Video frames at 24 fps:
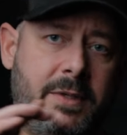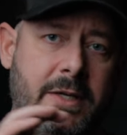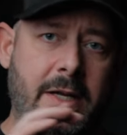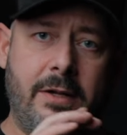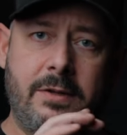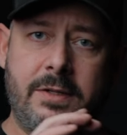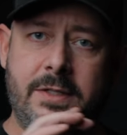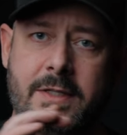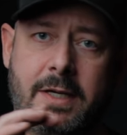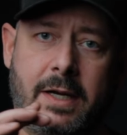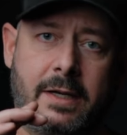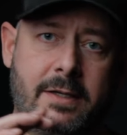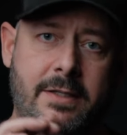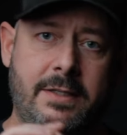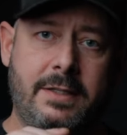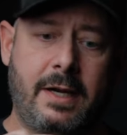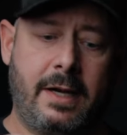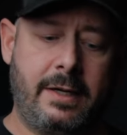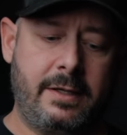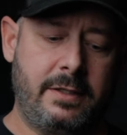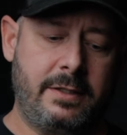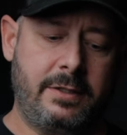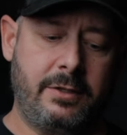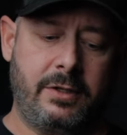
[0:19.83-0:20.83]
down, side to
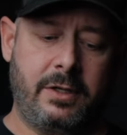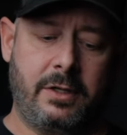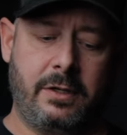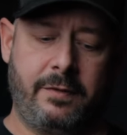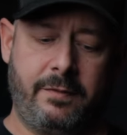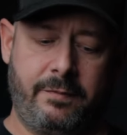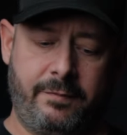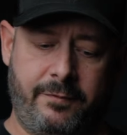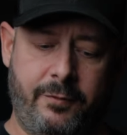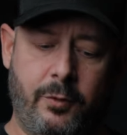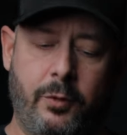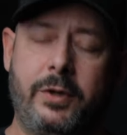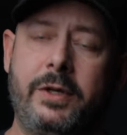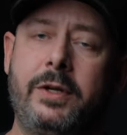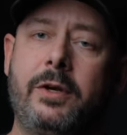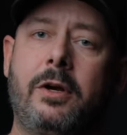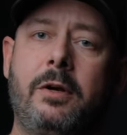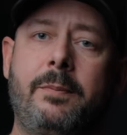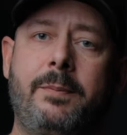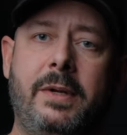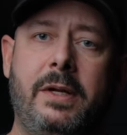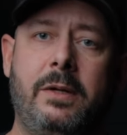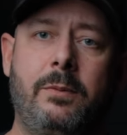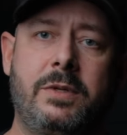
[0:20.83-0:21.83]
side until your
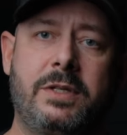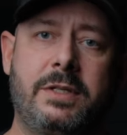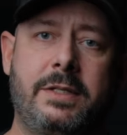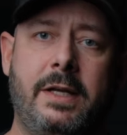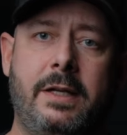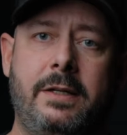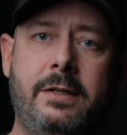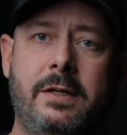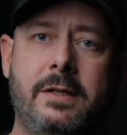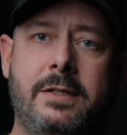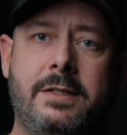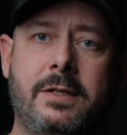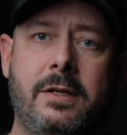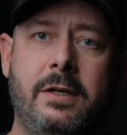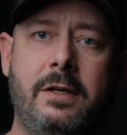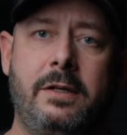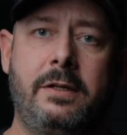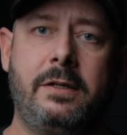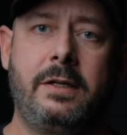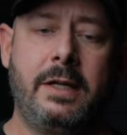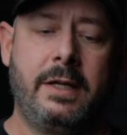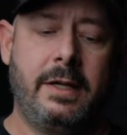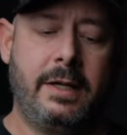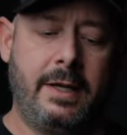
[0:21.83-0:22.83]
40-yard pin was dead nuts on,